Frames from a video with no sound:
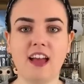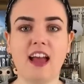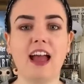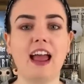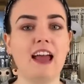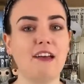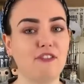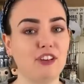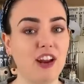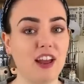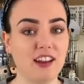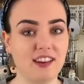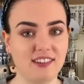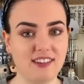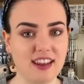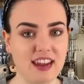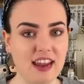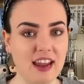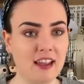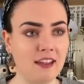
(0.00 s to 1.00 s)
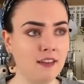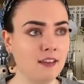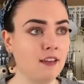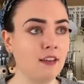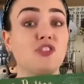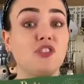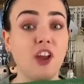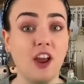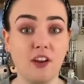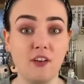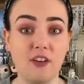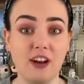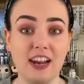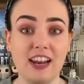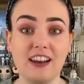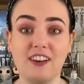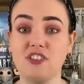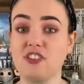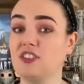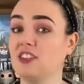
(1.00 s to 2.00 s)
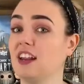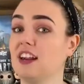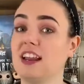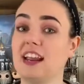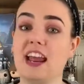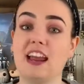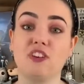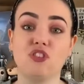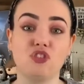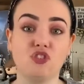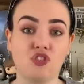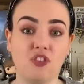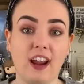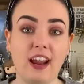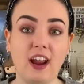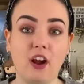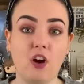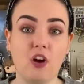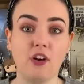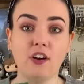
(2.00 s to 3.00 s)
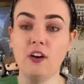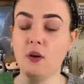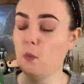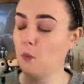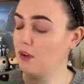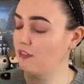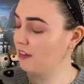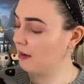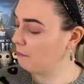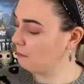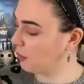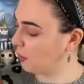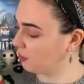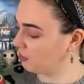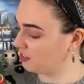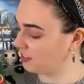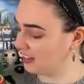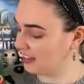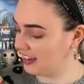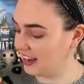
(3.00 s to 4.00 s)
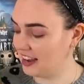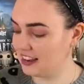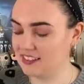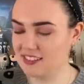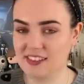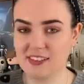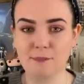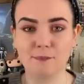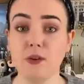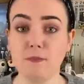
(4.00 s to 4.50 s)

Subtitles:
I have an idea. Totally just gonna get straight on with unboxing this.